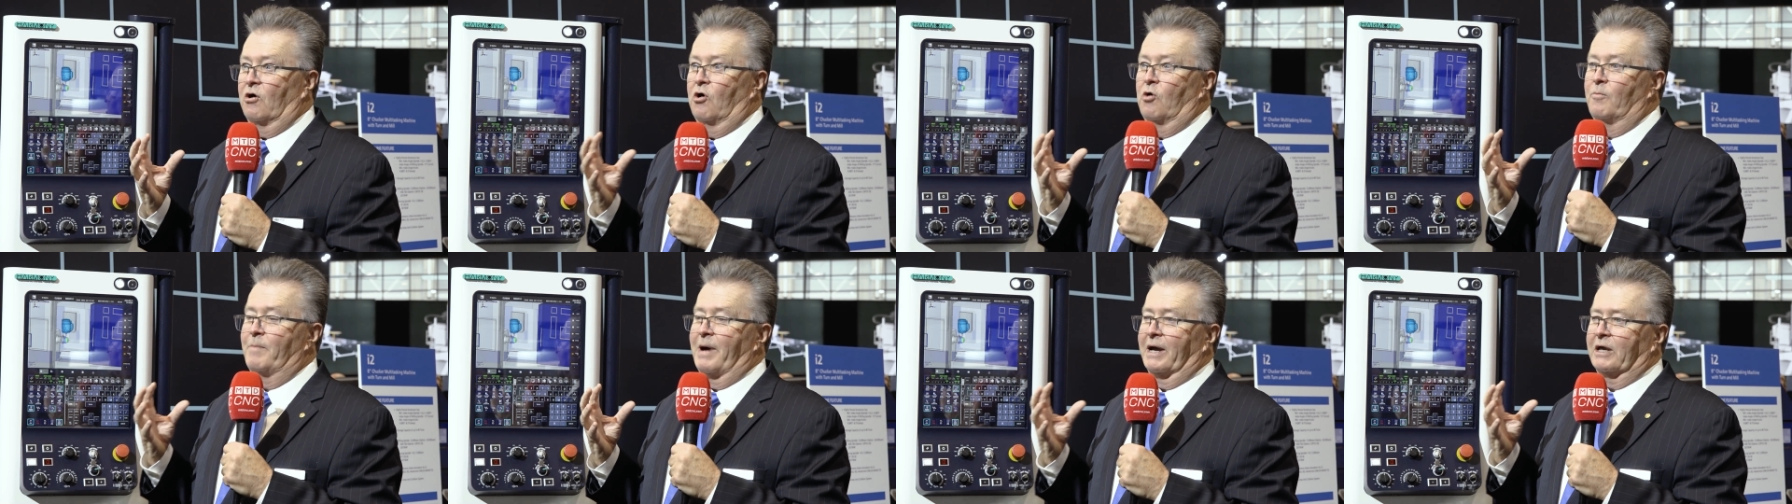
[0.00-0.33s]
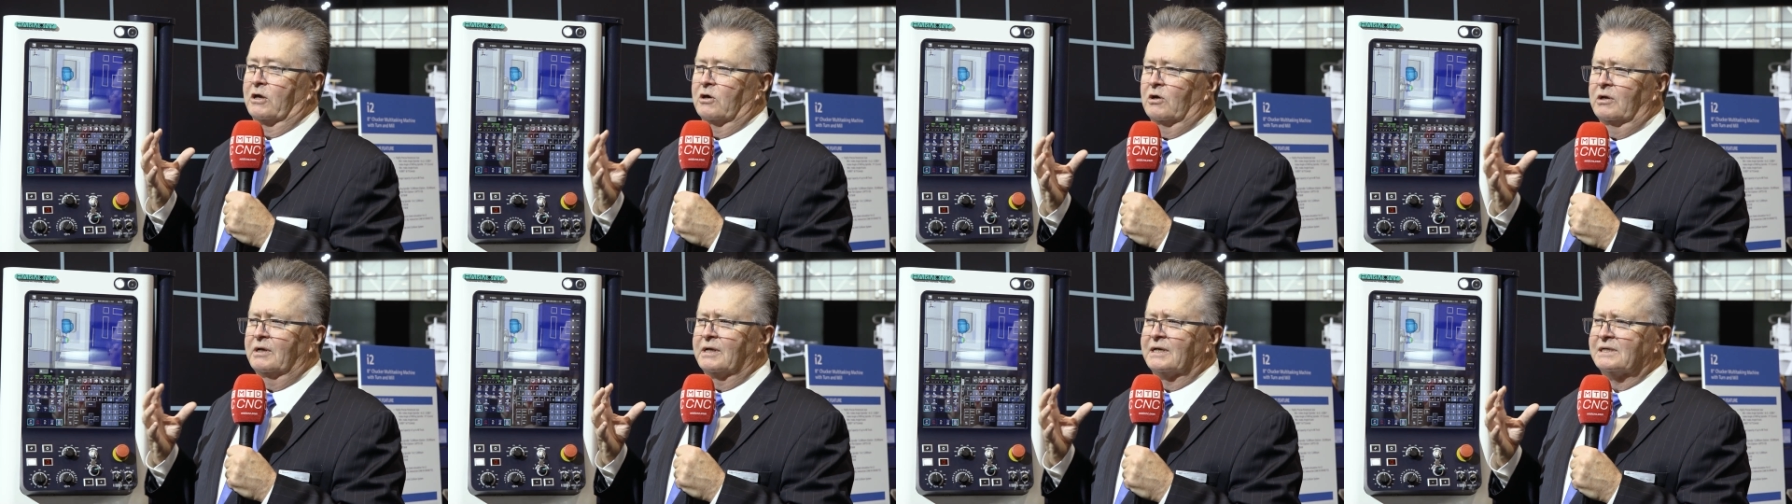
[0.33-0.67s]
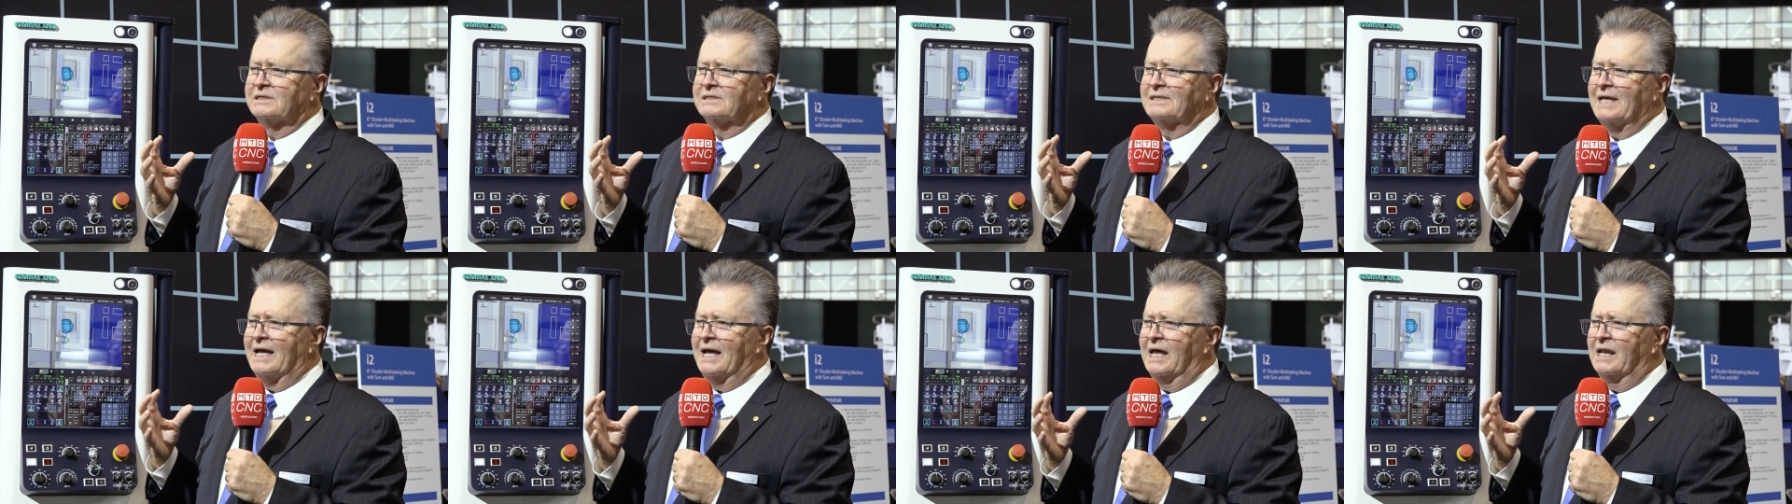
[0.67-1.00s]
oh my
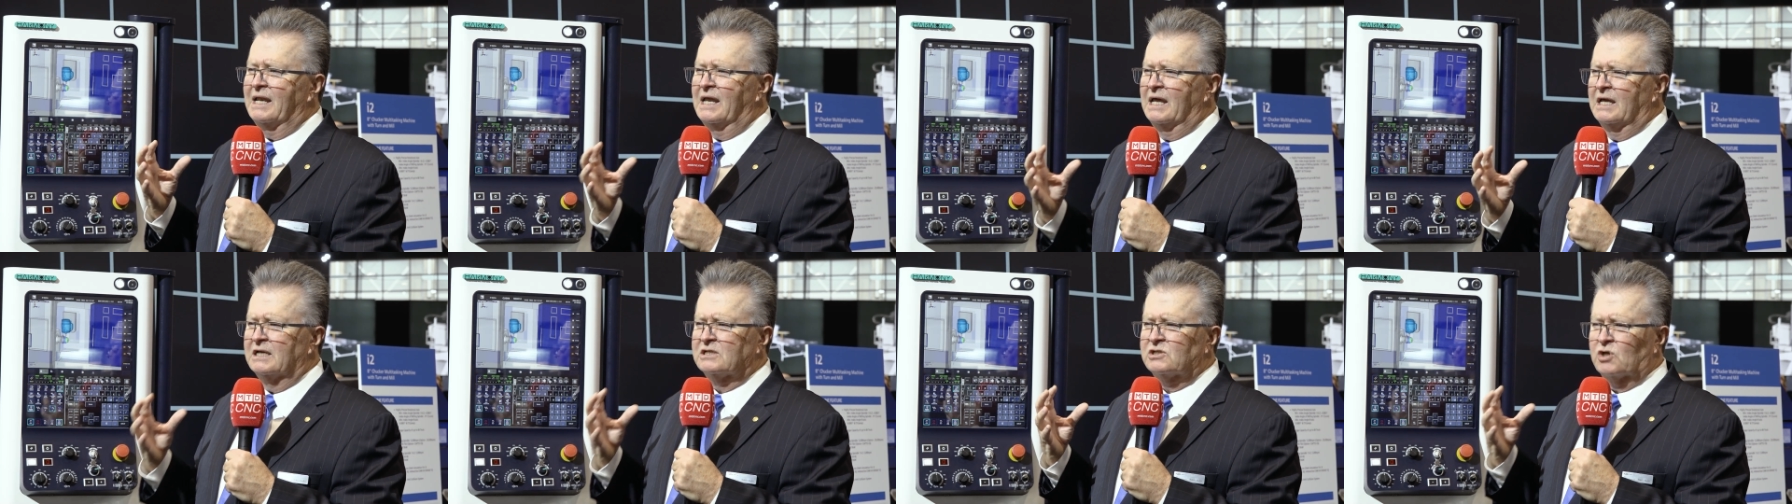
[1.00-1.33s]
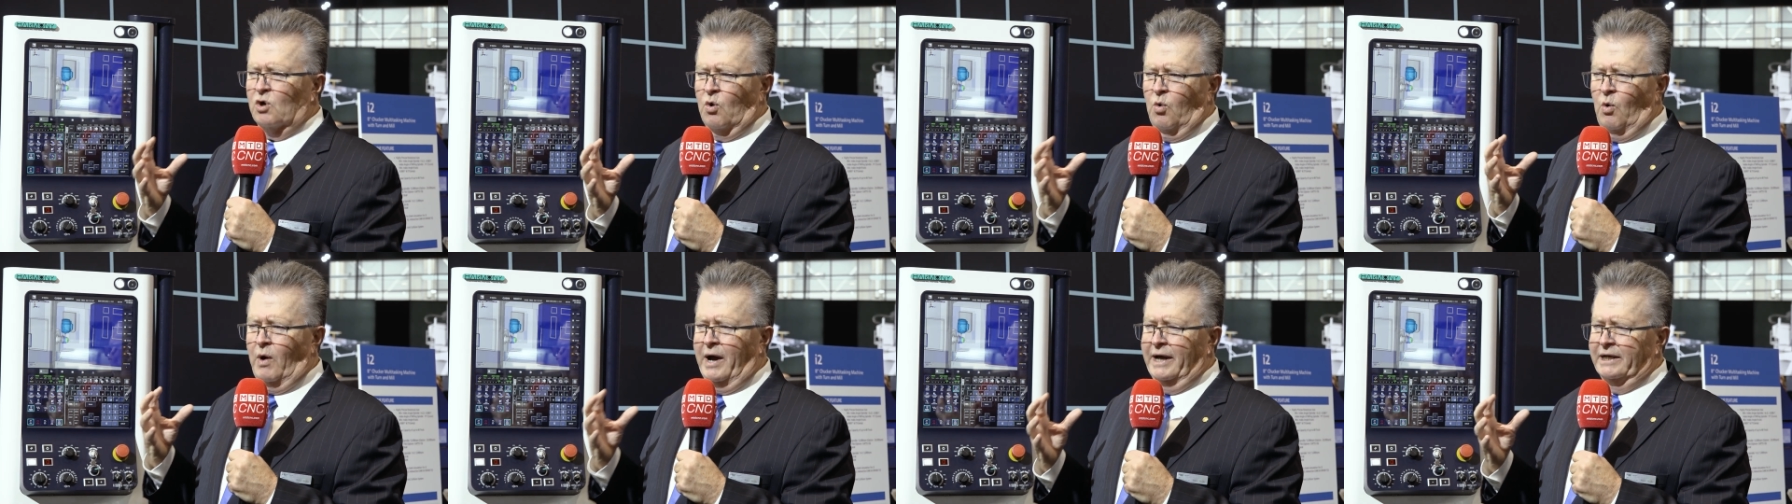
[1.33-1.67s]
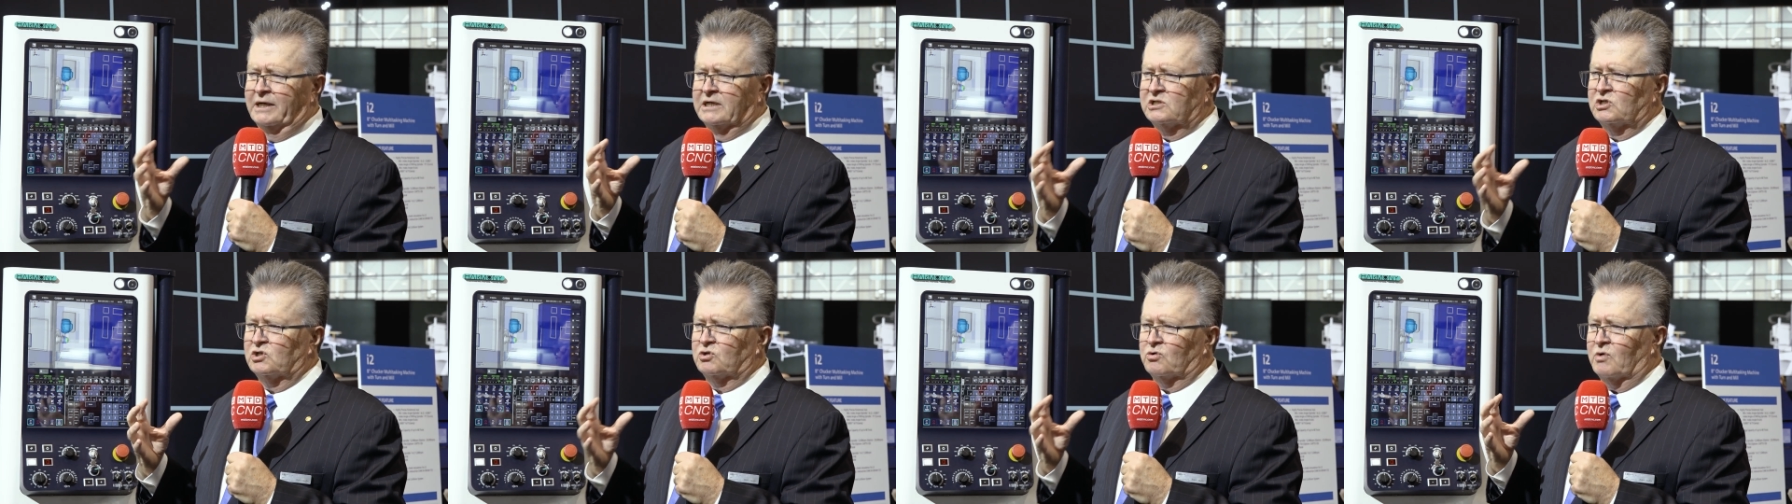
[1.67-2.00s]
goodness, that is
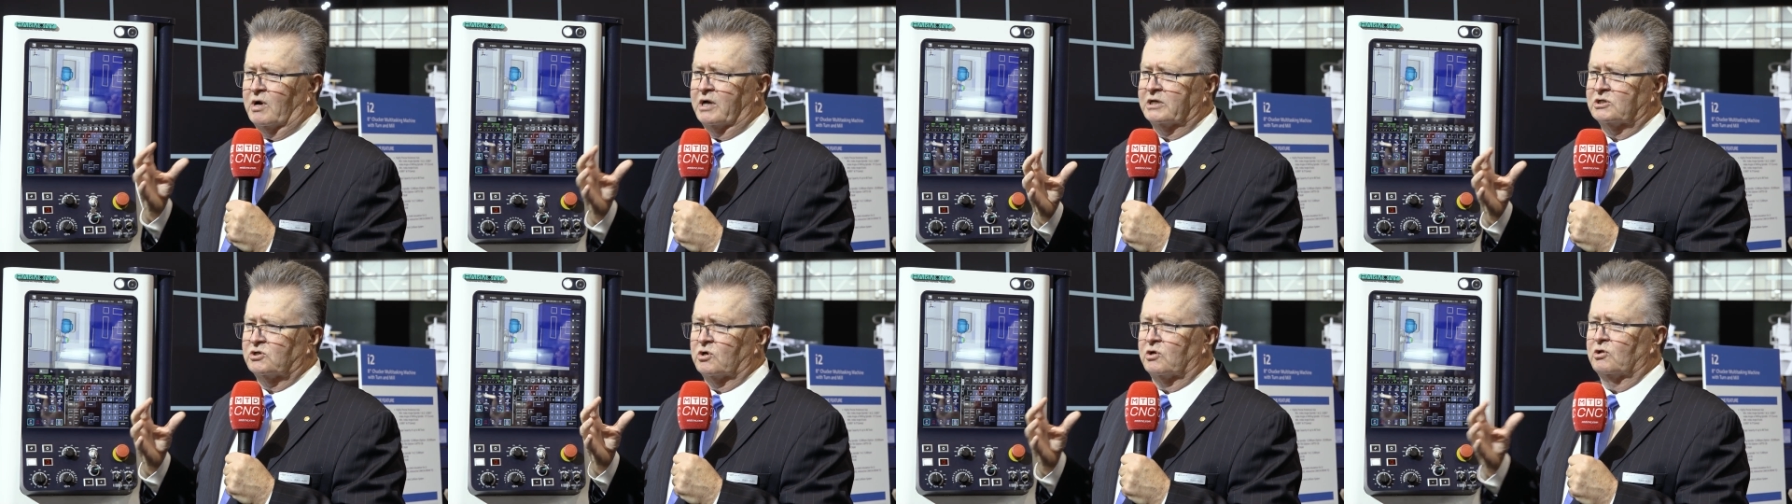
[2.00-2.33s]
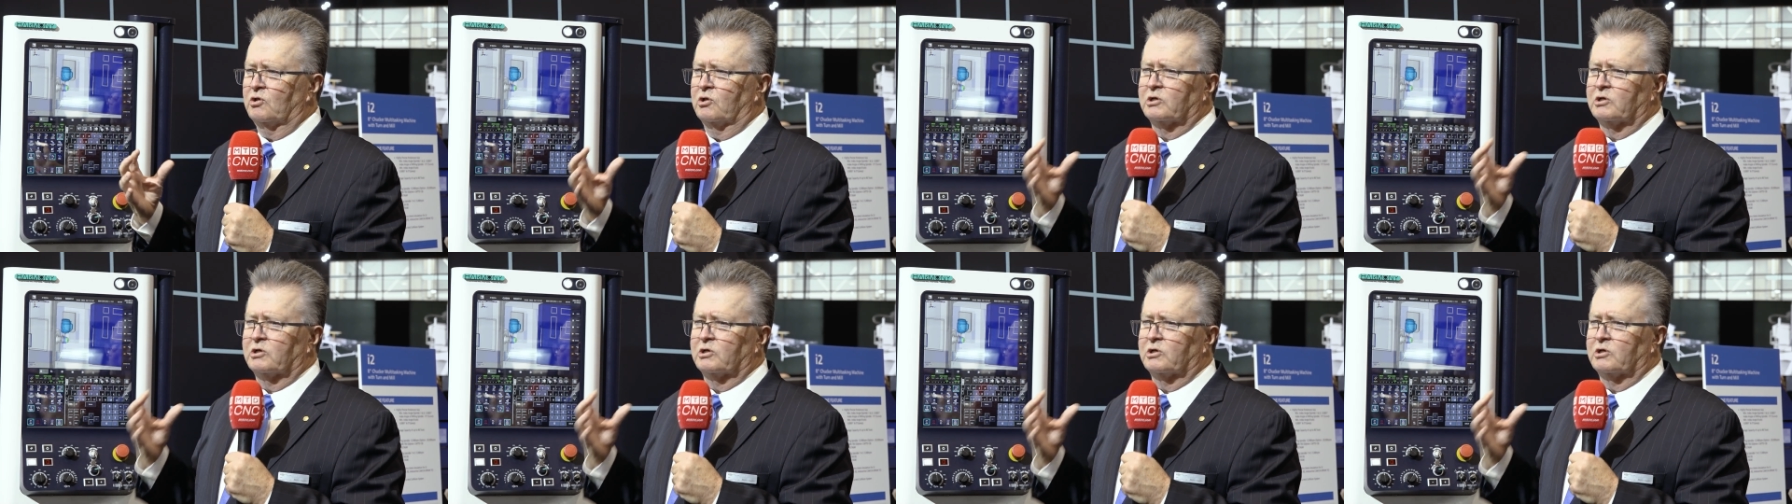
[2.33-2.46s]
quite a structure.